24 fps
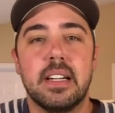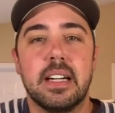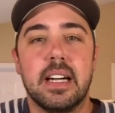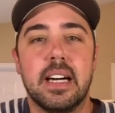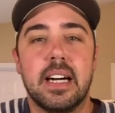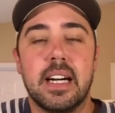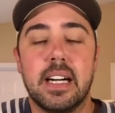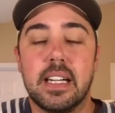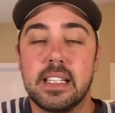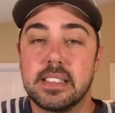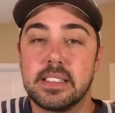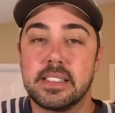
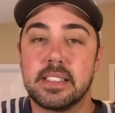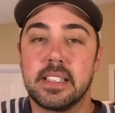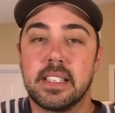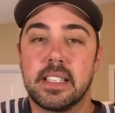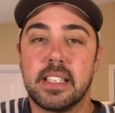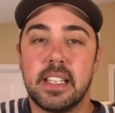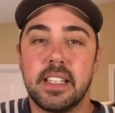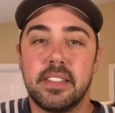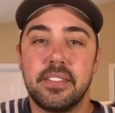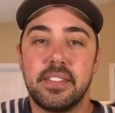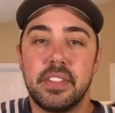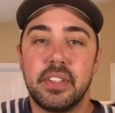to
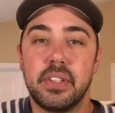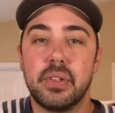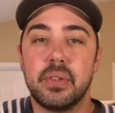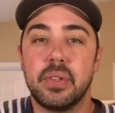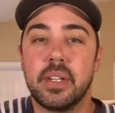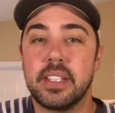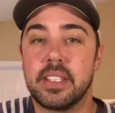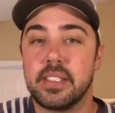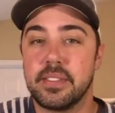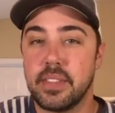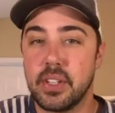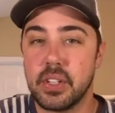give you
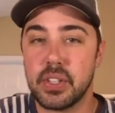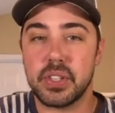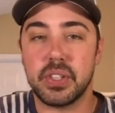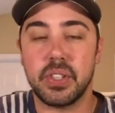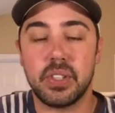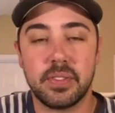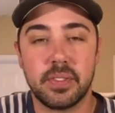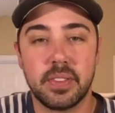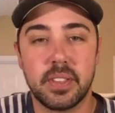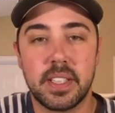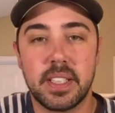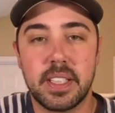a
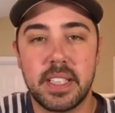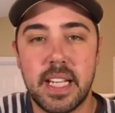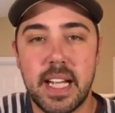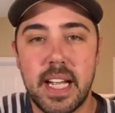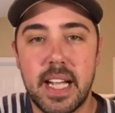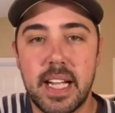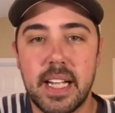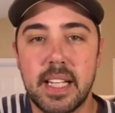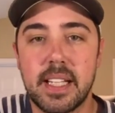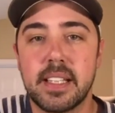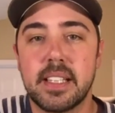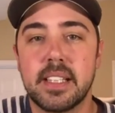devotional for the
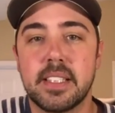day.